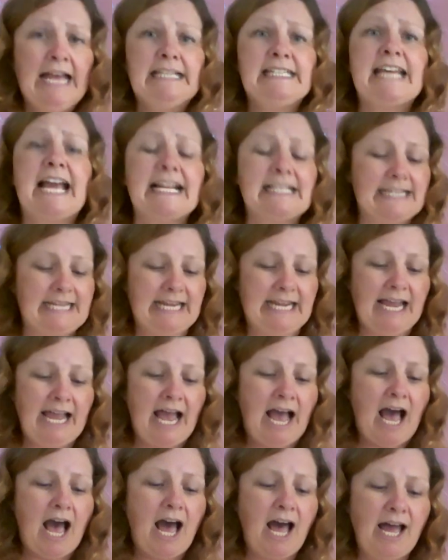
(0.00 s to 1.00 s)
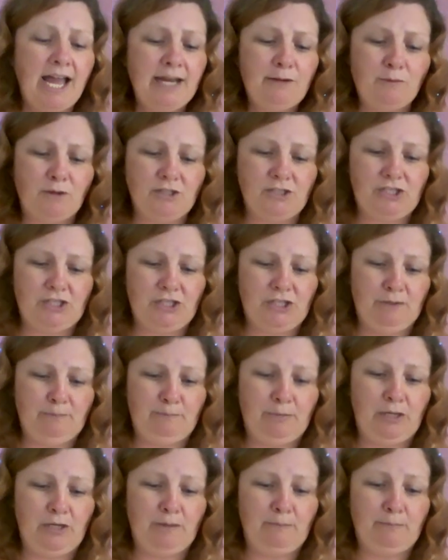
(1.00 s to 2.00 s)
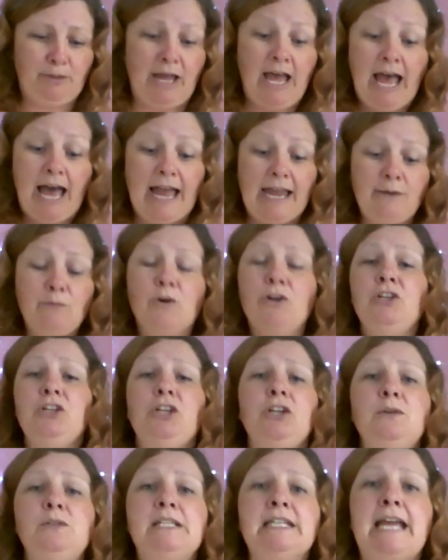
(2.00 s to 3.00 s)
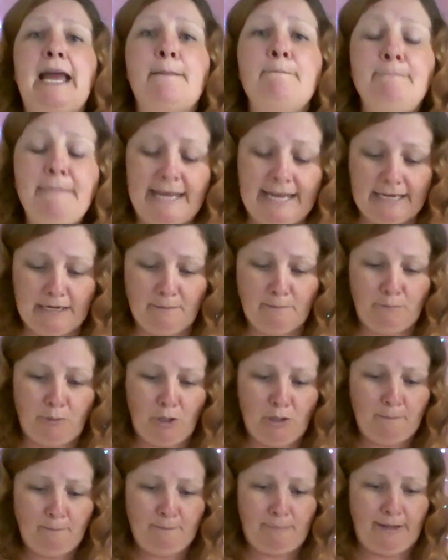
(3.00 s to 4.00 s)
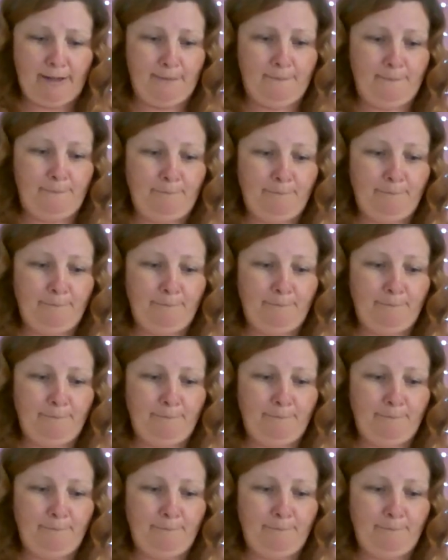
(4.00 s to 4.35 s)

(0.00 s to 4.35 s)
"Daddy, I want an Oompa Loompa. I want you to get me an Oompa Loompa.